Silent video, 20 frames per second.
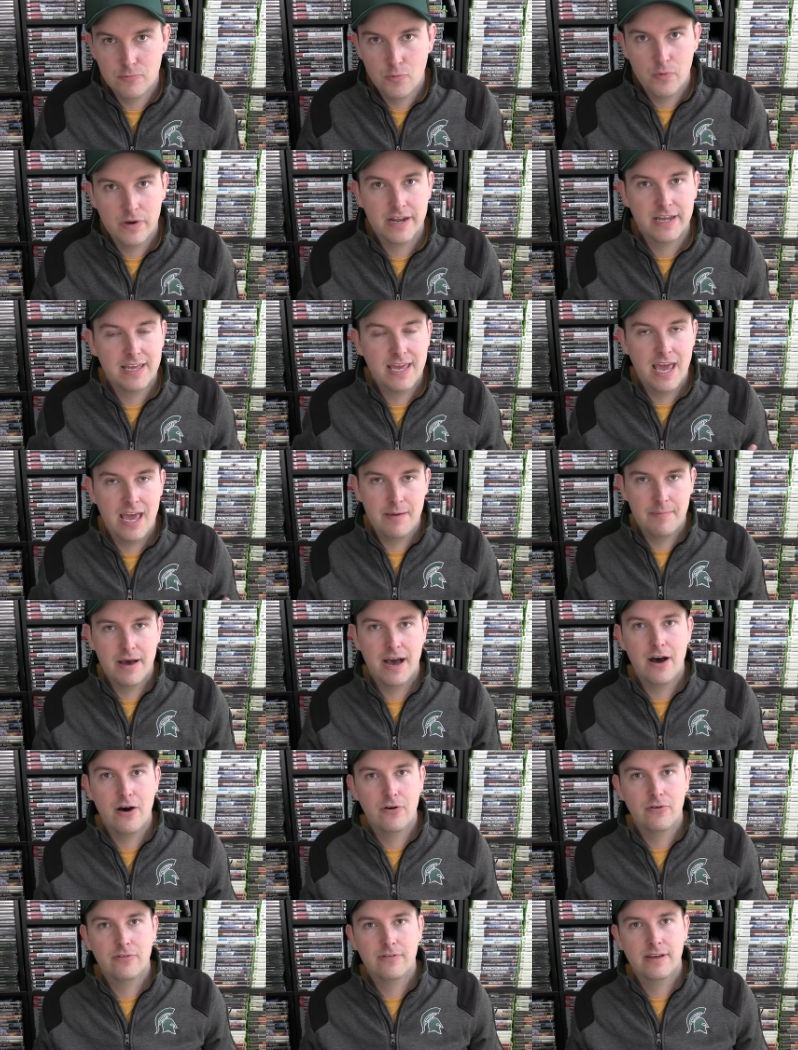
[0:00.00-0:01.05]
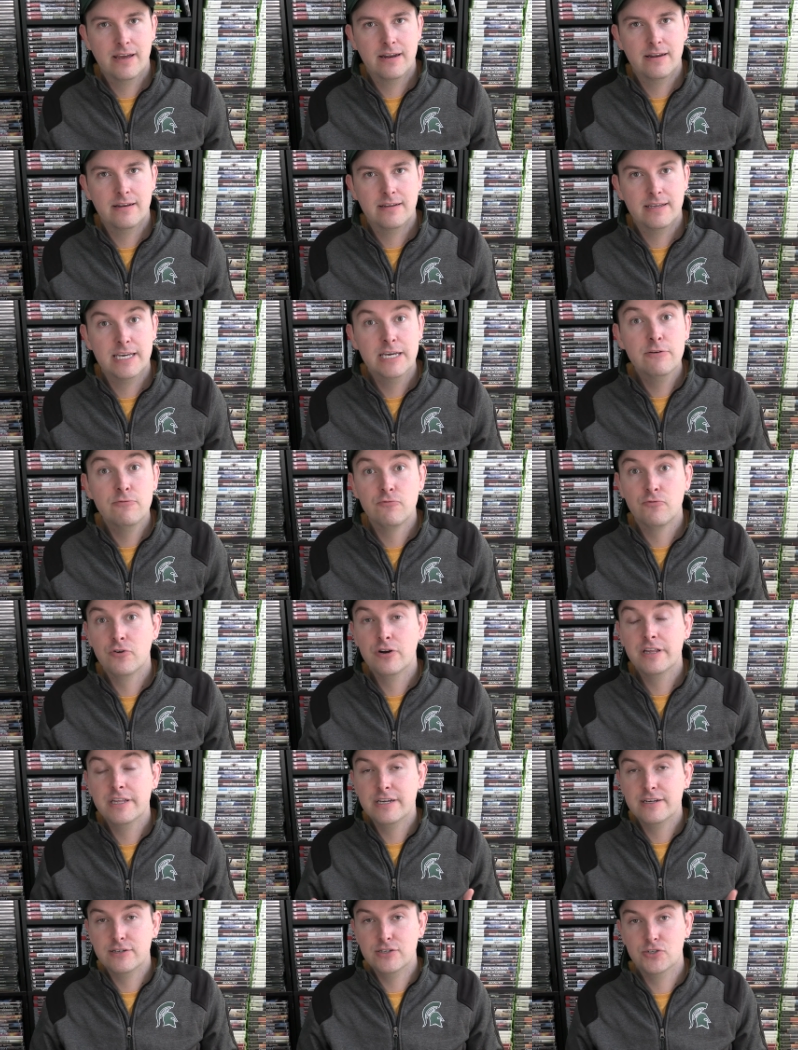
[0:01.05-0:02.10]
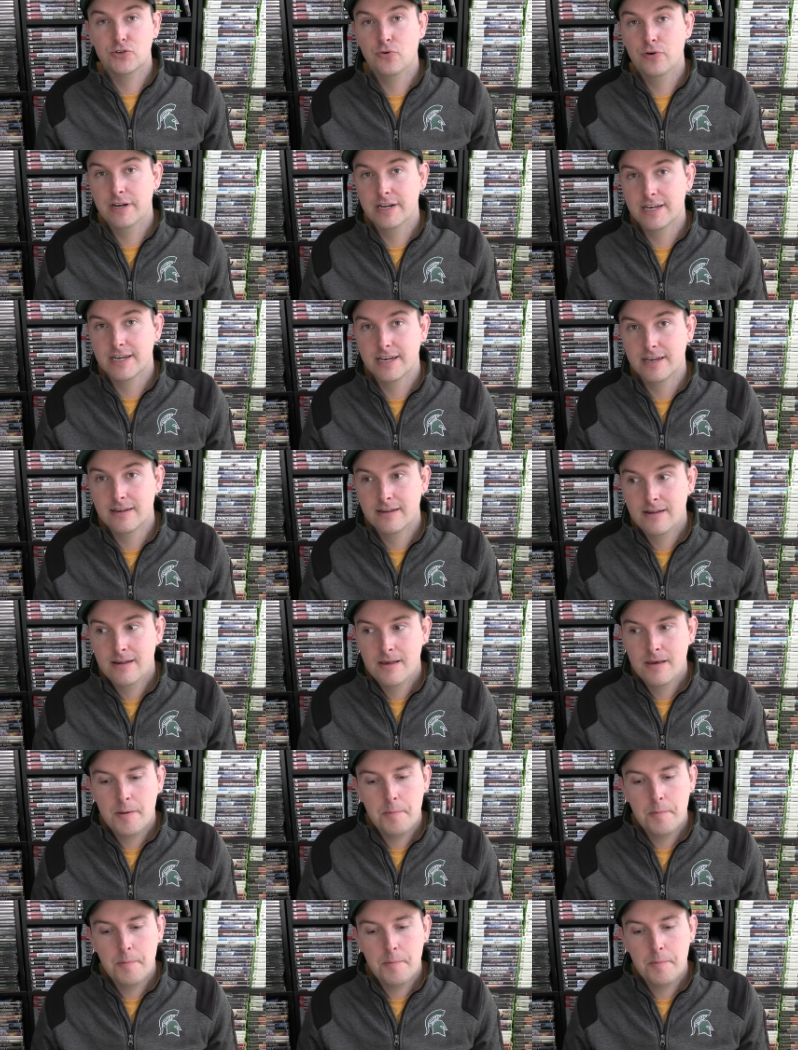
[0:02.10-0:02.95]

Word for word: when it came out, and he really enjoyed it.